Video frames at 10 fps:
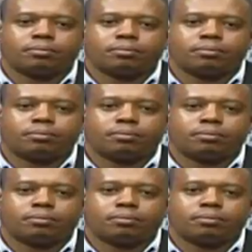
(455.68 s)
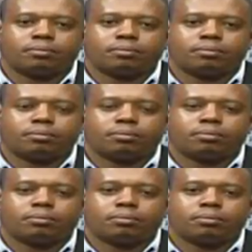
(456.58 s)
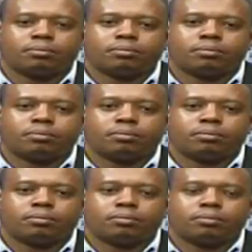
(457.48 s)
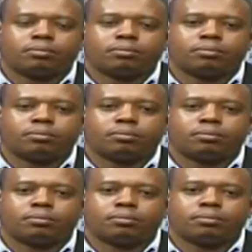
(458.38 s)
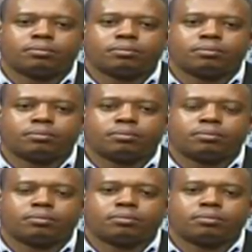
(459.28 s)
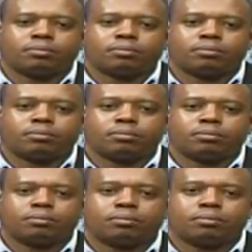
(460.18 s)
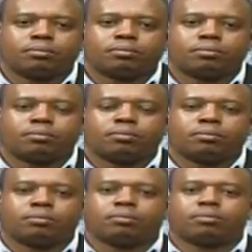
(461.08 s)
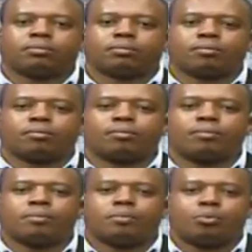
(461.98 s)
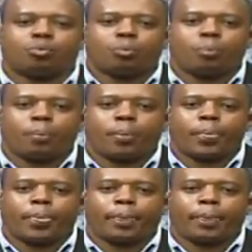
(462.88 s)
The person shown says nothing.